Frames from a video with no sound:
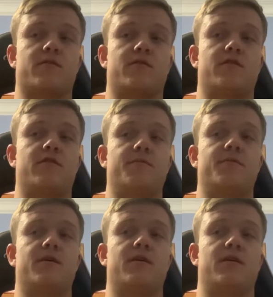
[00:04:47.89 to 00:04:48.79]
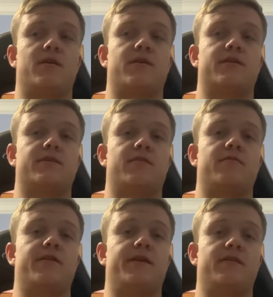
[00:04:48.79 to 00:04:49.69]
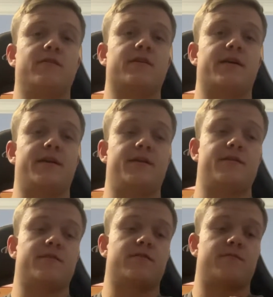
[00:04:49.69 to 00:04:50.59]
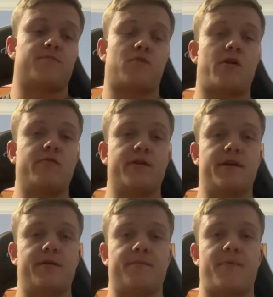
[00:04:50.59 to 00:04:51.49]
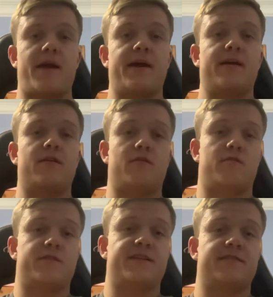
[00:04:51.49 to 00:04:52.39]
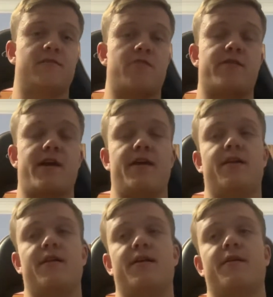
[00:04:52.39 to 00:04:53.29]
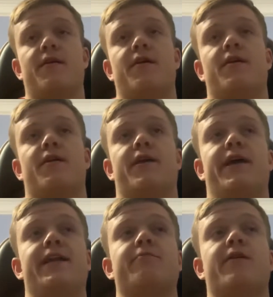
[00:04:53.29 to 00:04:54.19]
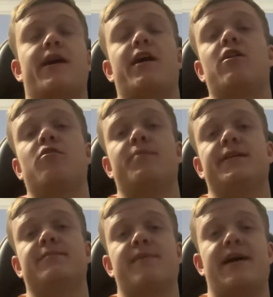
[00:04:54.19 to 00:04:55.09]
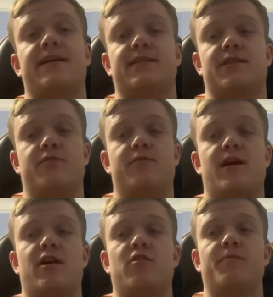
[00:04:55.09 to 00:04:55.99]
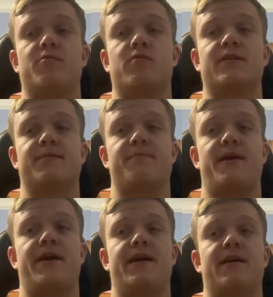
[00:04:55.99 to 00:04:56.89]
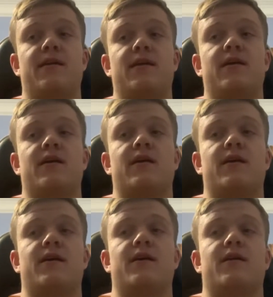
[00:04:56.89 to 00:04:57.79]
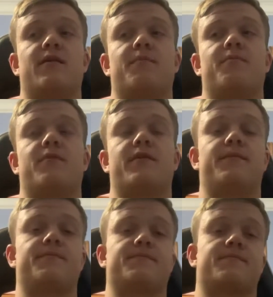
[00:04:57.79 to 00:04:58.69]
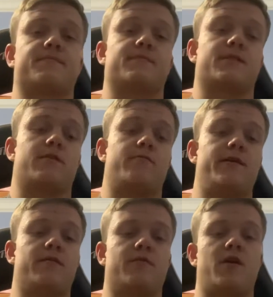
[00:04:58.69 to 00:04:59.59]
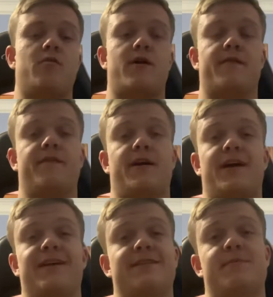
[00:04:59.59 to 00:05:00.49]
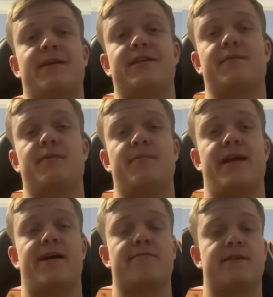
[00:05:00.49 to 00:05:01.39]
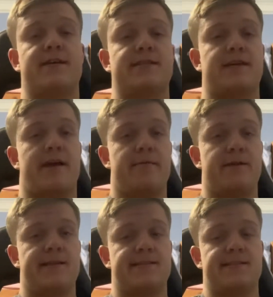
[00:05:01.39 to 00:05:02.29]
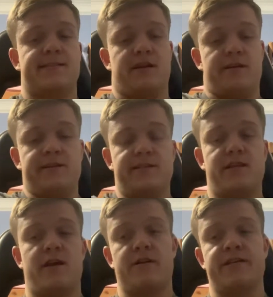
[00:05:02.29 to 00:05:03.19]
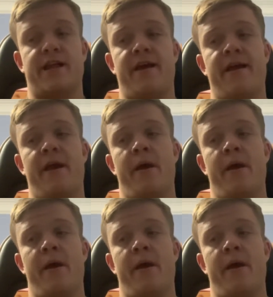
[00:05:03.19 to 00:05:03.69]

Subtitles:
So it looked like it could have broke it bad or dislocated it. Anyway, I hope he's back soon. I hope it wasn't bad. But We don't know. I expect him to be out next game against the Suns Thursday.